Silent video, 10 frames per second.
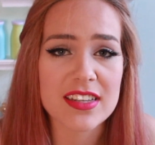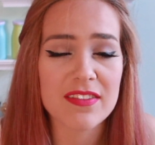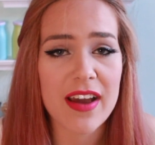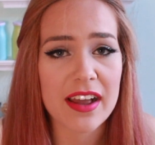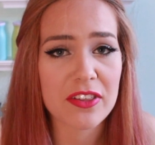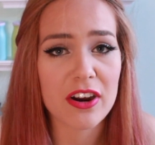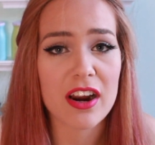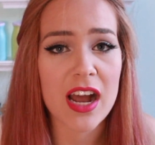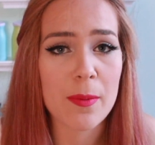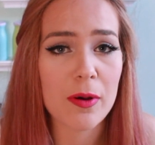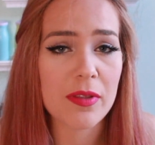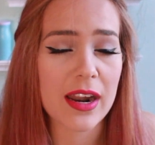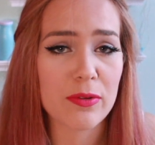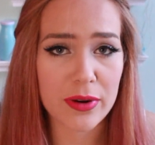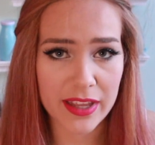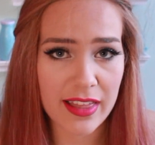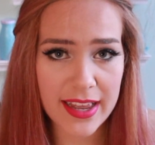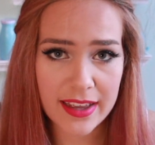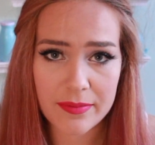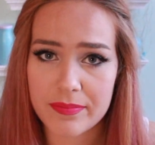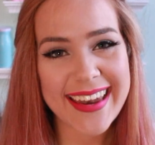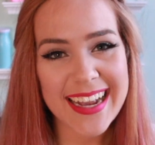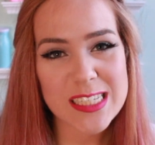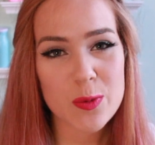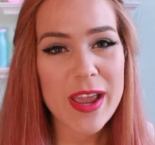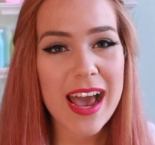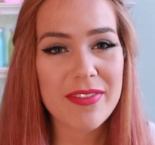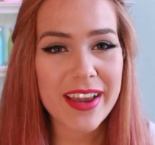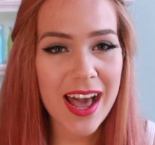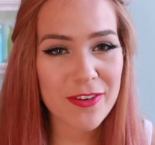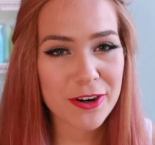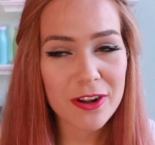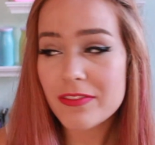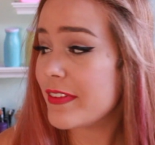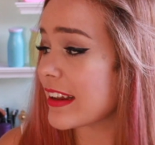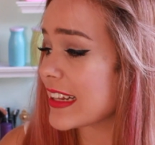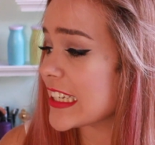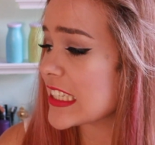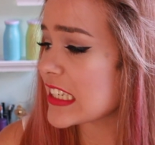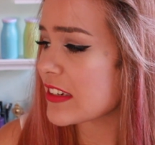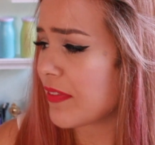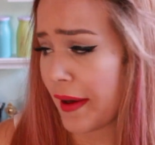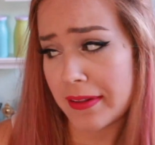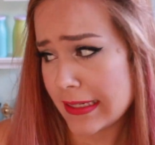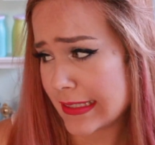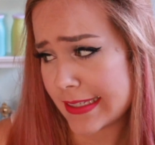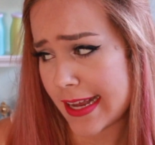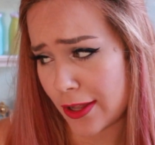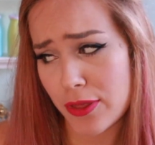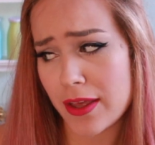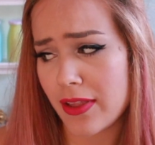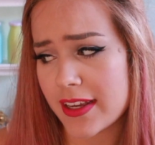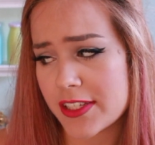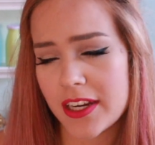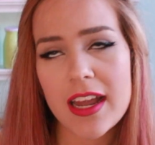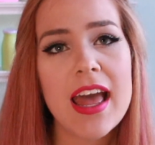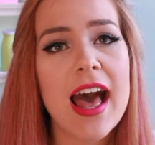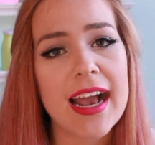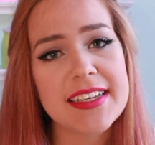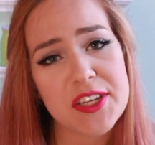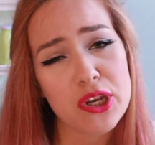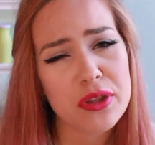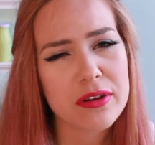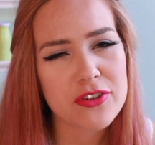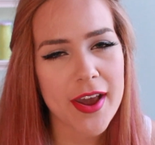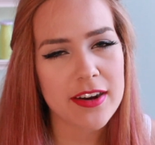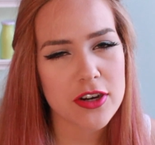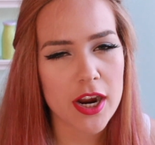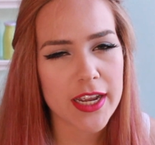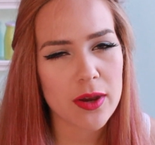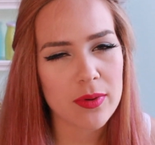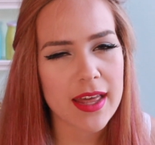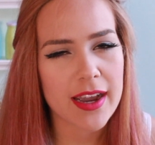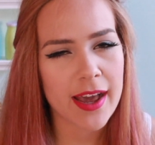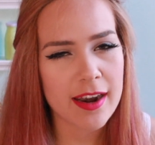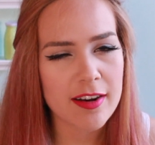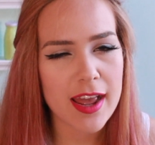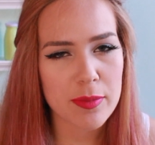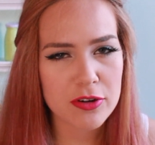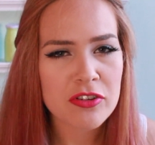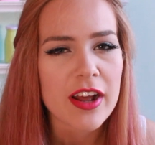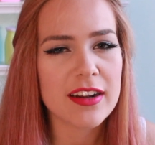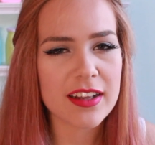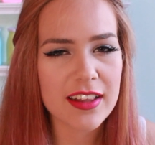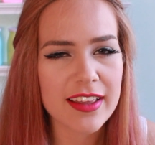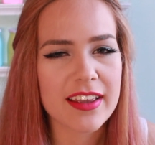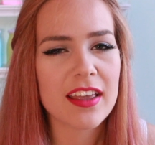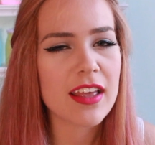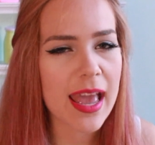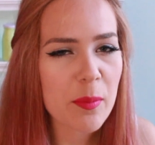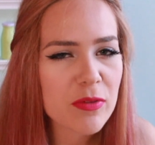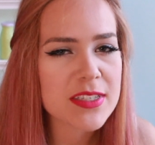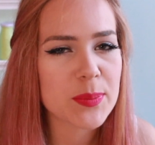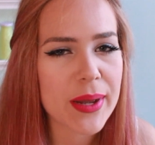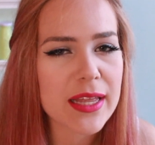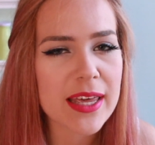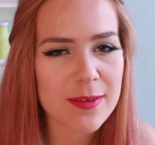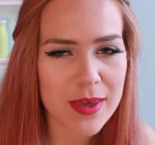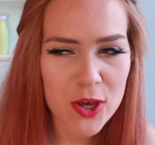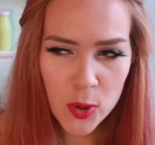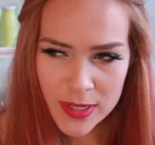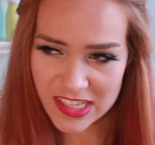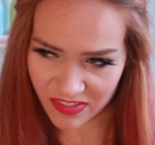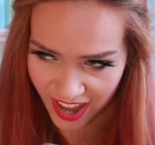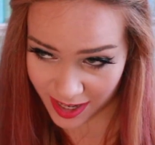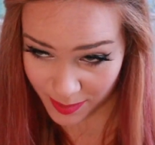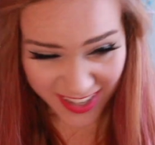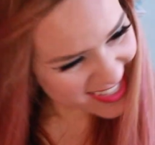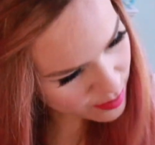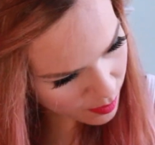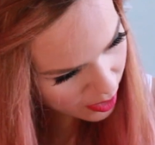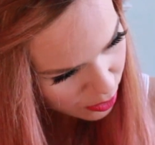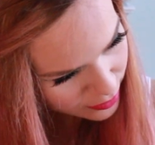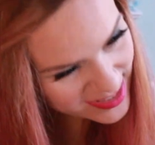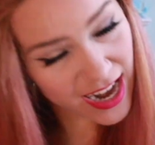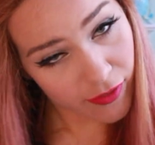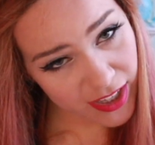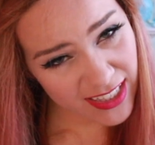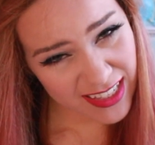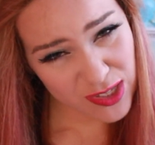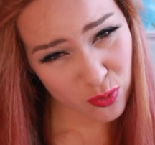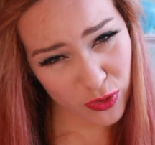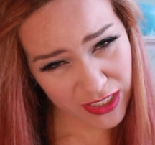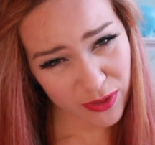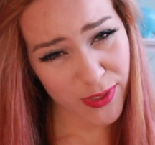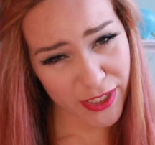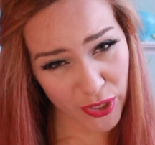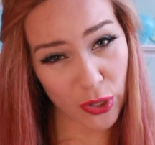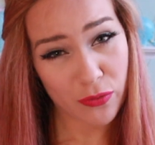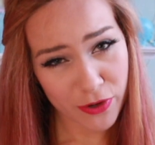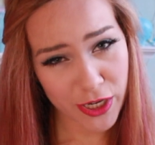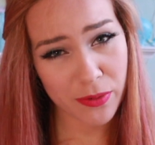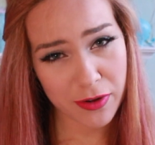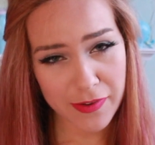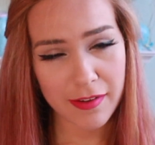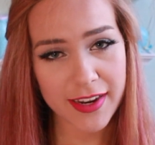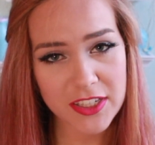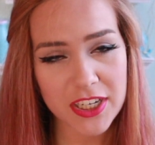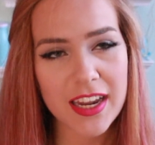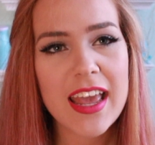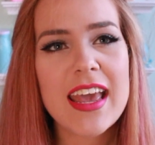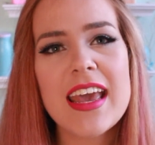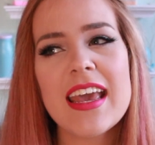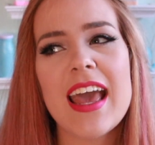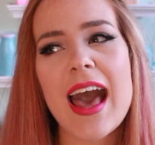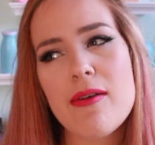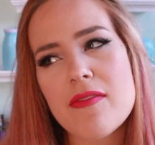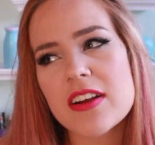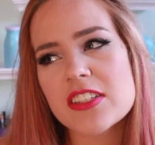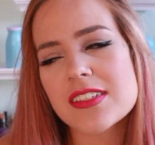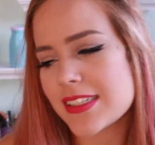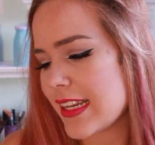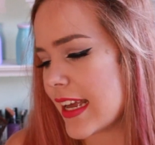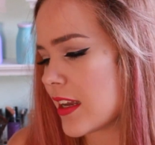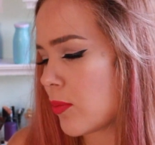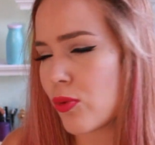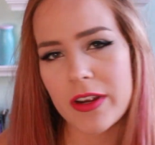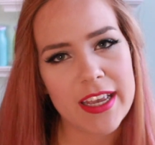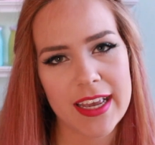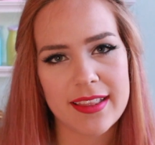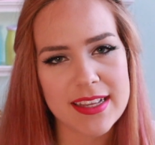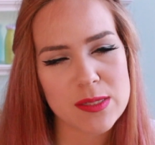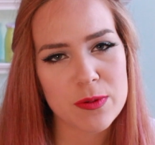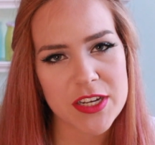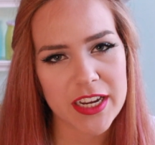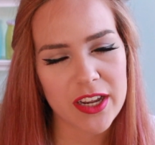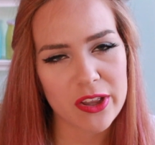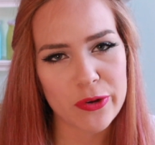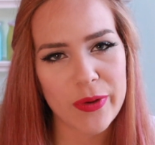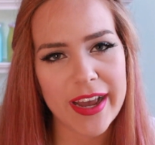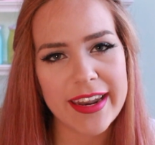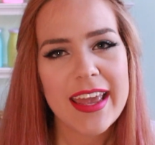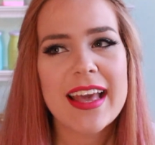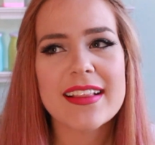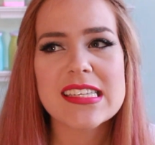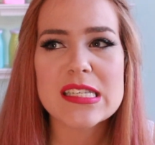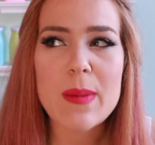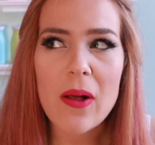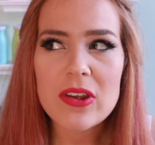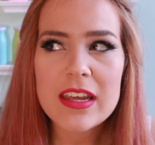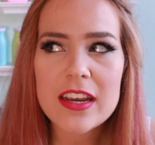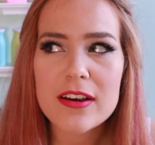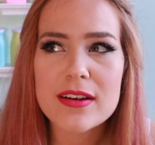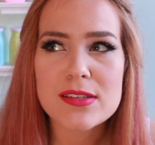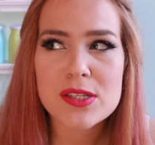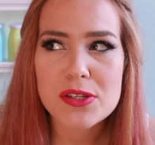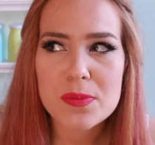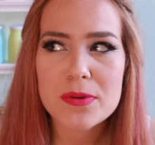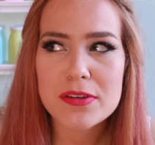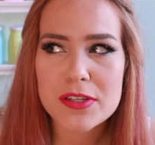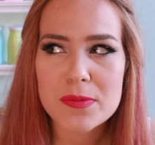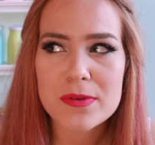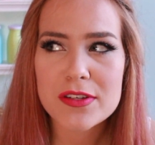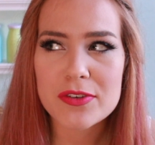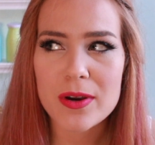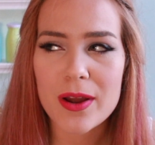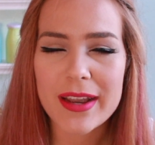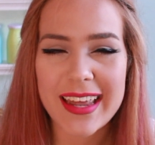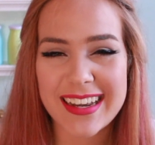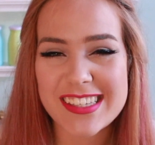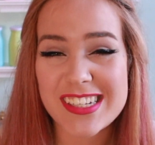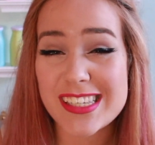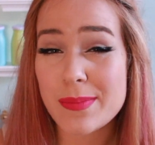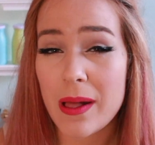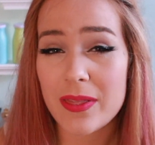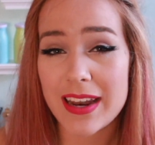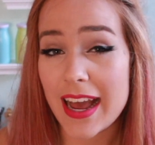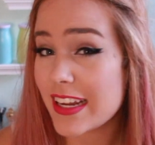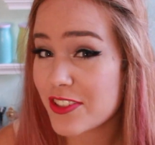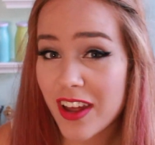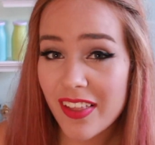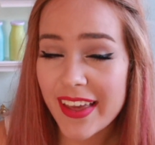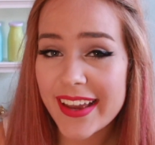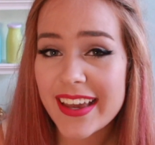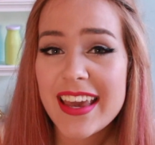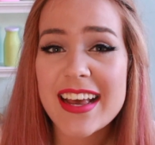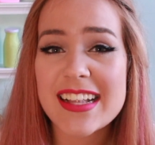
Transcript: In fact, there are a couple that I really like. Next, we have the CoverGirl Vitalist Healthy Elixir. I see who they're trying to target with that kind of name. They're trying to like aim for somebody like me who wants the vitamins and the minerals and everything that's really, really good for you in a foundation. However, it just doesn't end up working in this particular one. The smell in here is super, super strong, and it's a smell that I do not like.